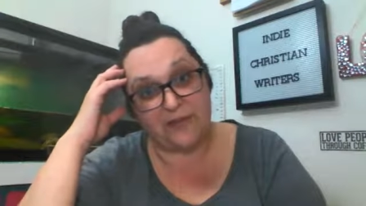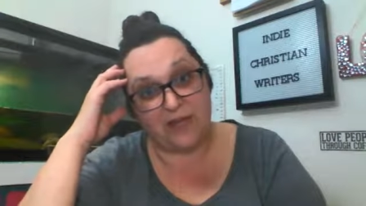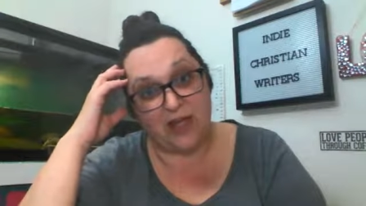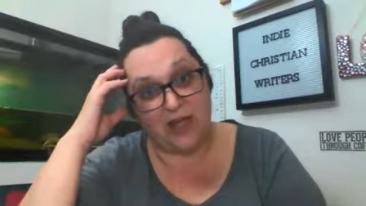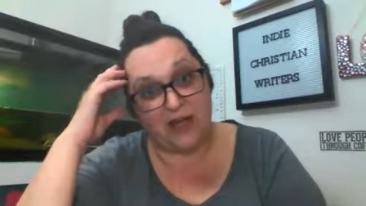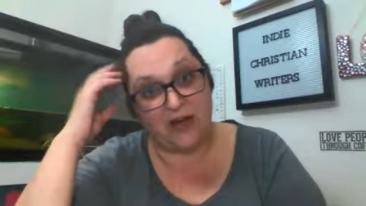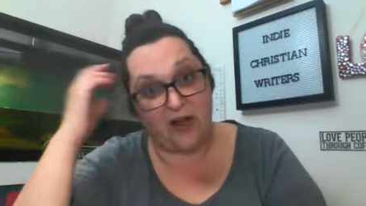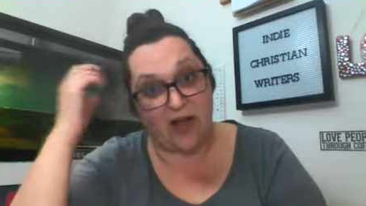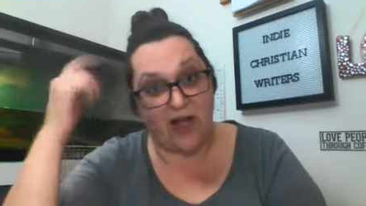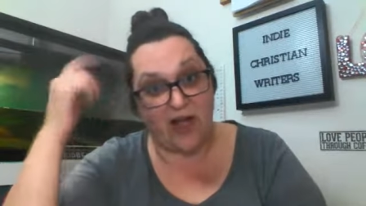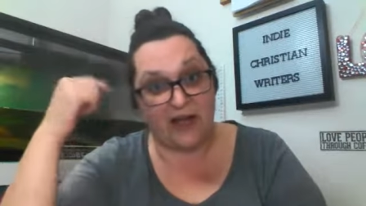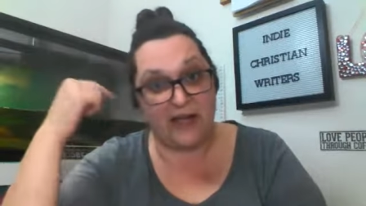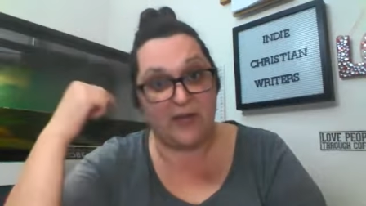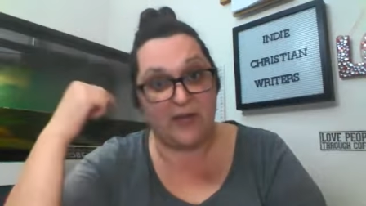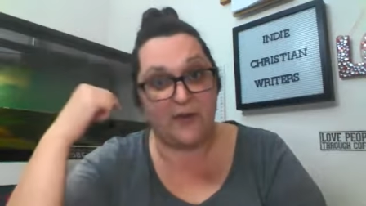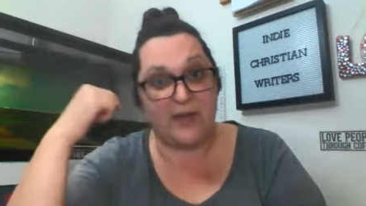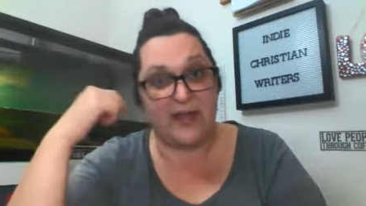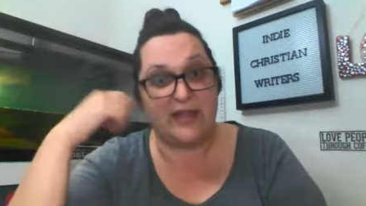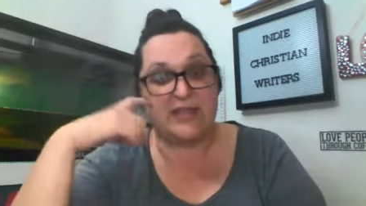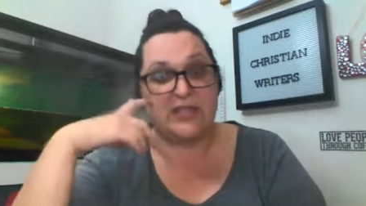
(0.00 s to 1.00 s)
on
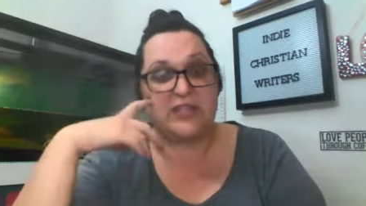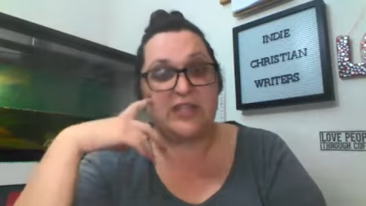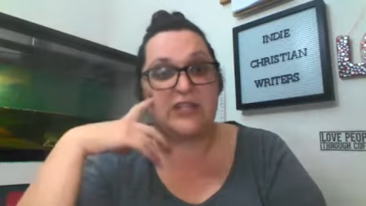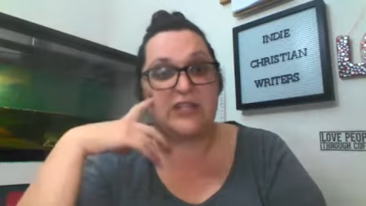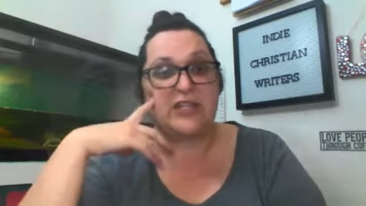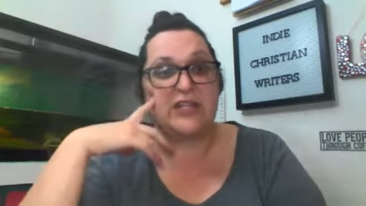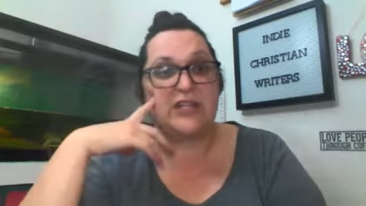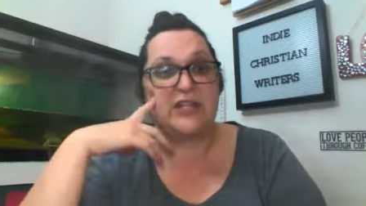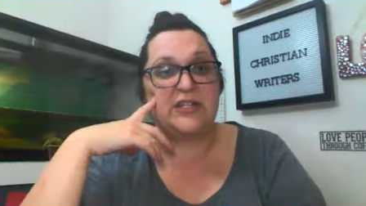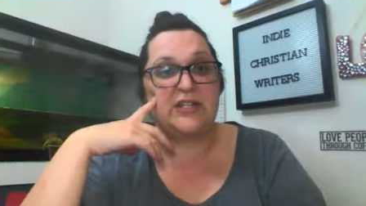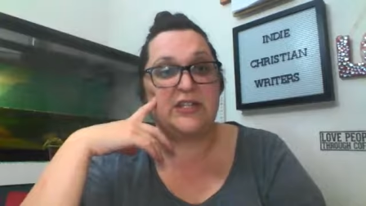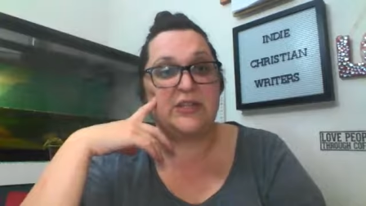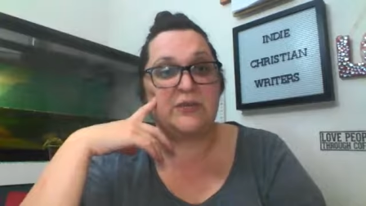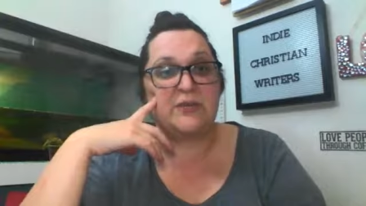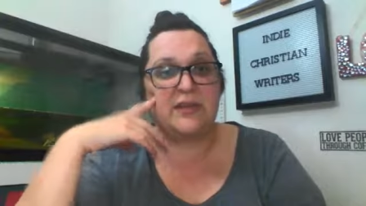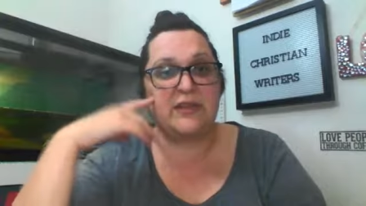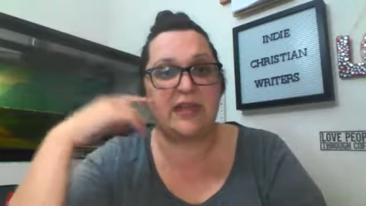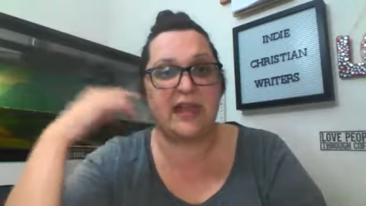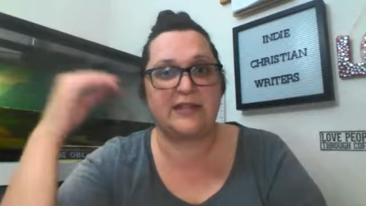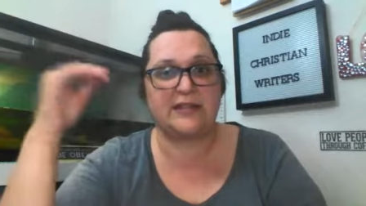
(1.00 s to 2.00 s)
audio, and then she's going to do
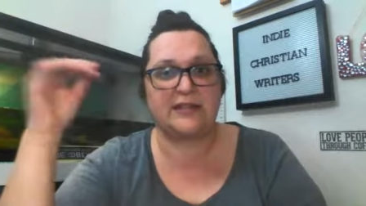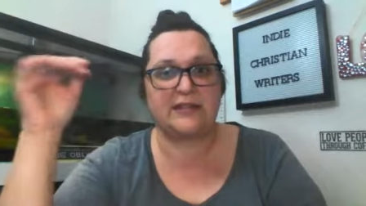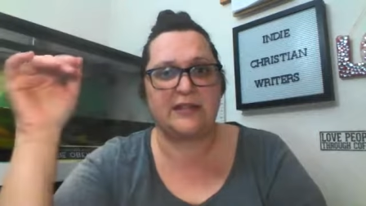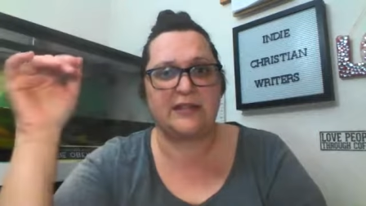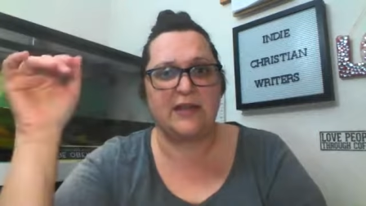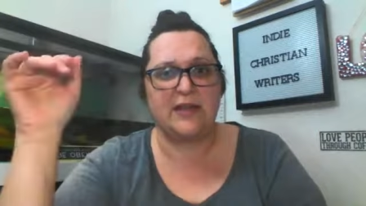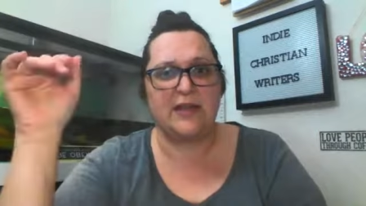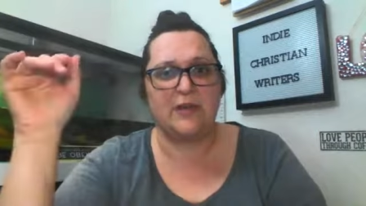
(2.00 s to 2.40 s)
and that's